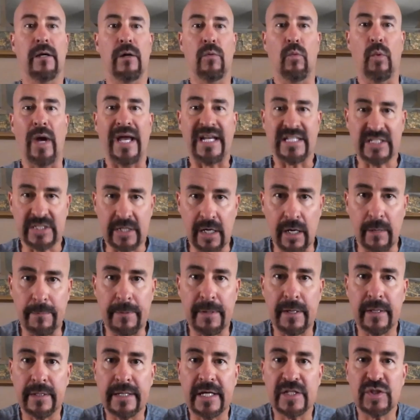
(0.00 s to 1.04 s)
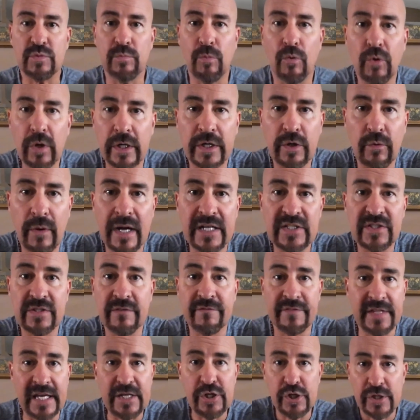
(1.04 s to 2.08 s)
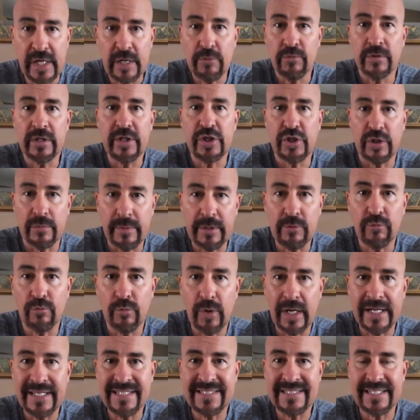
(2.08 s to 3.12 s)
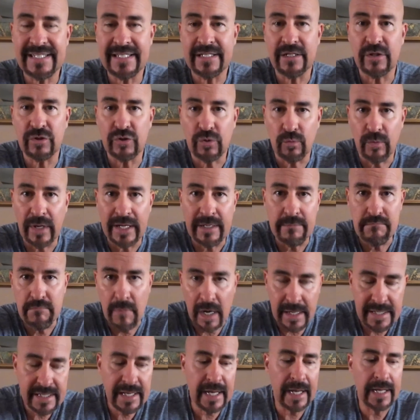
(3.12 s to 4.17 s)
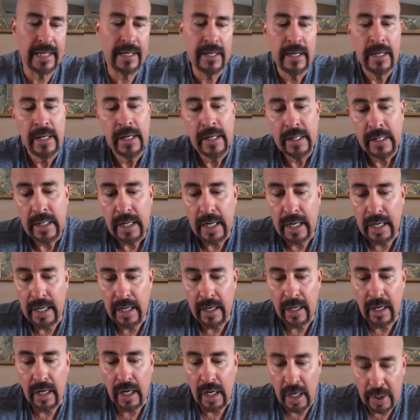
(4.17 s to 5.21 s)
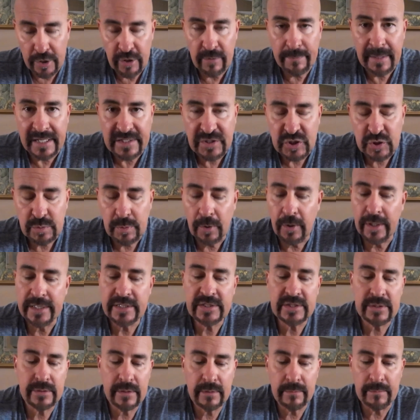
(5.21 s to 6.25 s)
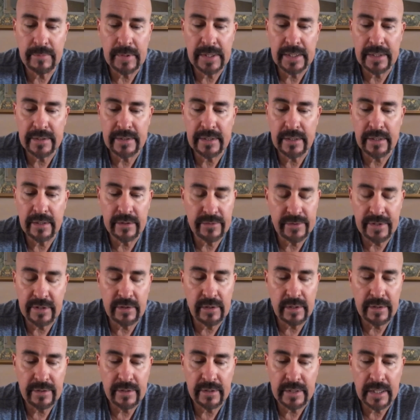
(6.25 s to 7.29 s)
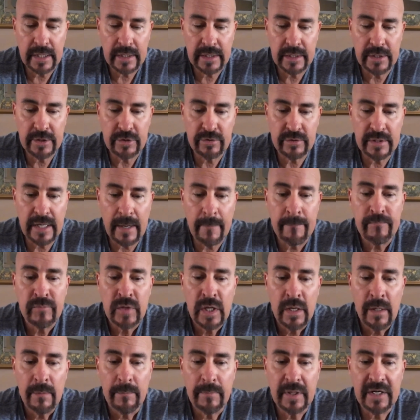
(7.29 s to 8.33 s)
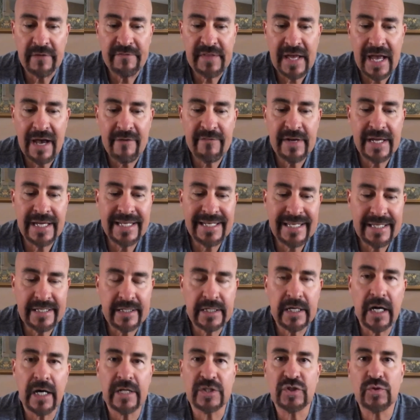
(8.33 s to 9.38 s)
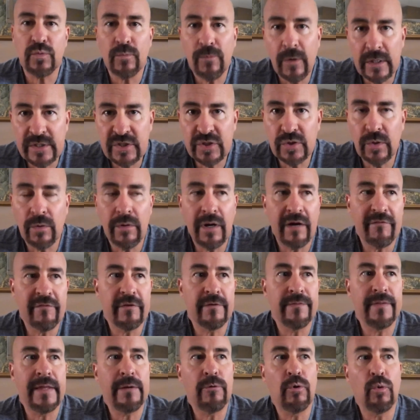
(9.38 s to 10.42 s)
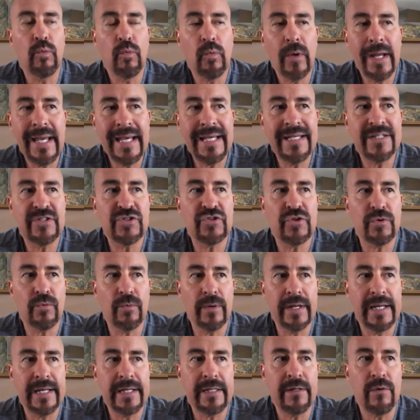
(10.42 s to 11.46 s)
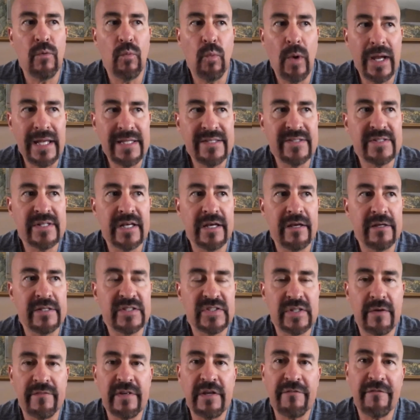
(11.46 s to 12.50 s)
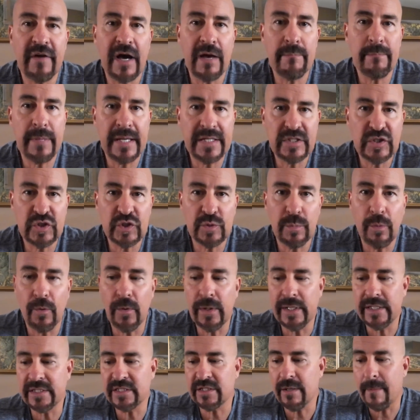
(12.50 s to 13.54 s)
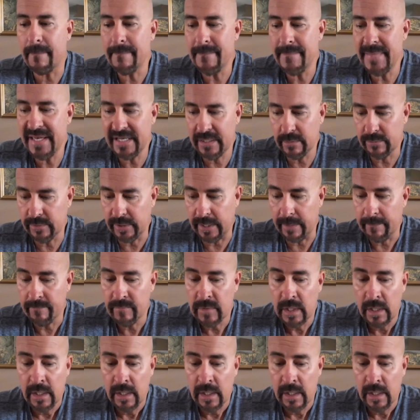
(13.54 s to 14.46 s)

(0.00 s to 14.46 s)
wakes up, gets more aggressive. They really should be raising the rate Monday, 100 basis points, but they're not going to do that. But if they have any guts whatsoever, they will raise the rate Wednesday, 75 basis points minimally.